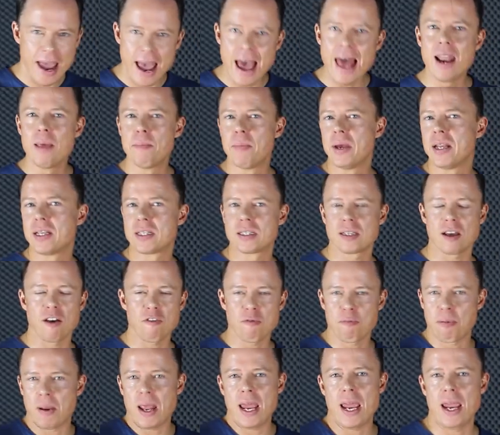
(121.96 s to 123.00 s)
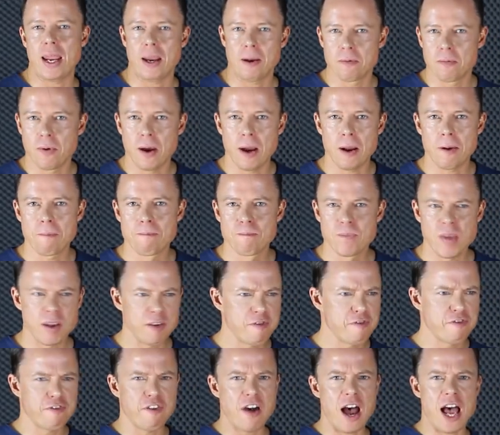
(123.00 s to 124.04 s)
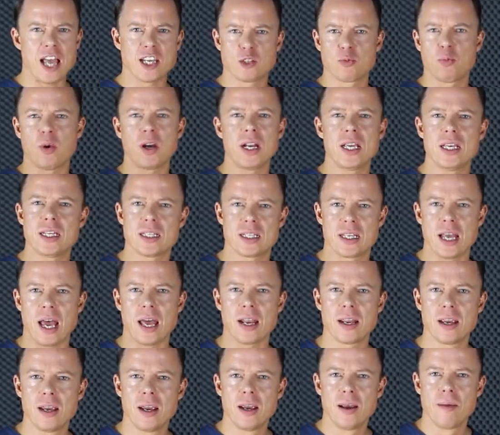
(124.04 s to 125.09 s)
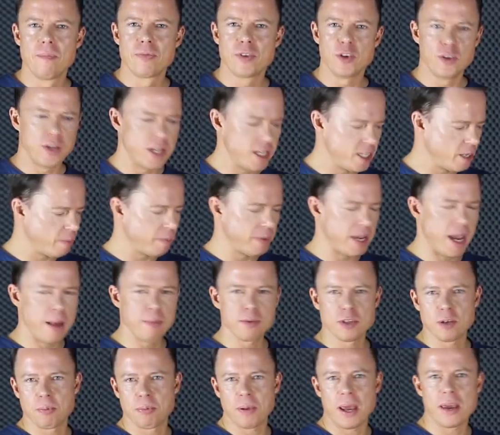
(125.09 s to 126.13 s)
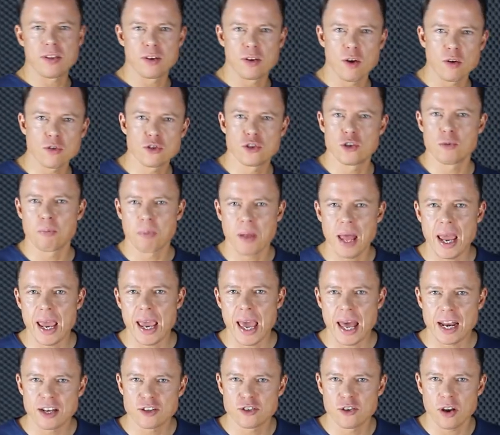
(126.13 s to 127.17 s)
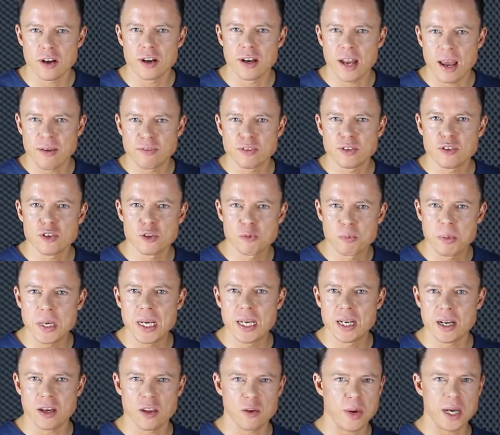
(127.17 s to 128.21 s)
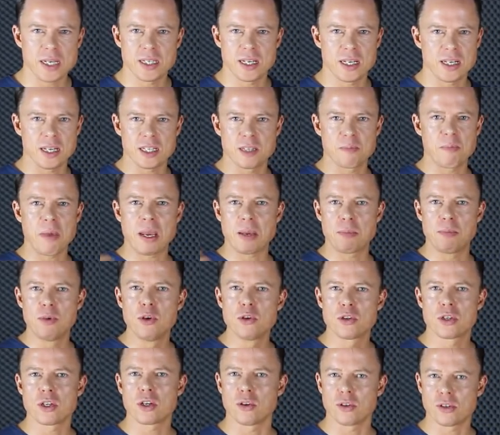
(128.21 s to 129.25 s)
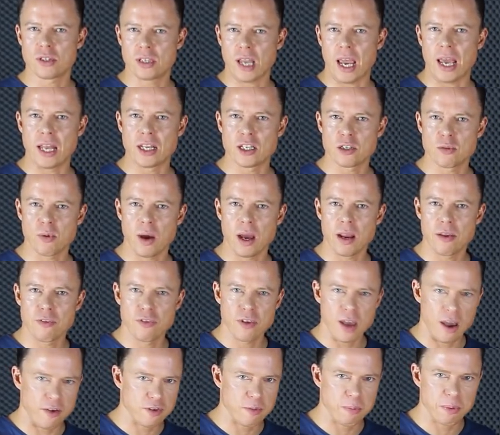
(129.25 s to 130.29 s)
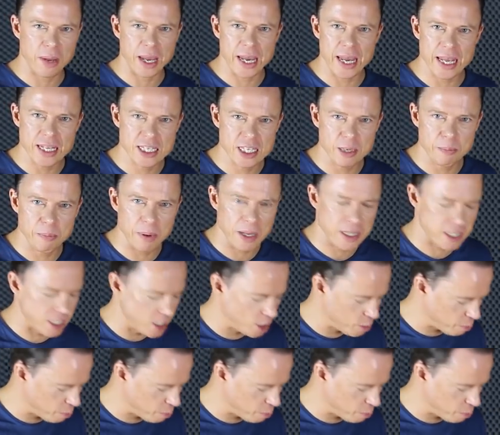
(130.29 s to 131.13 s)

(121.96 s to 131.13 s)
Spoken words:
elements of playing, right? And fast, what is that? You need to be able to play the notes you play at a certain level of speed, otherwise it doesn't make musical sense, right? If you have to play Itsy Bitsy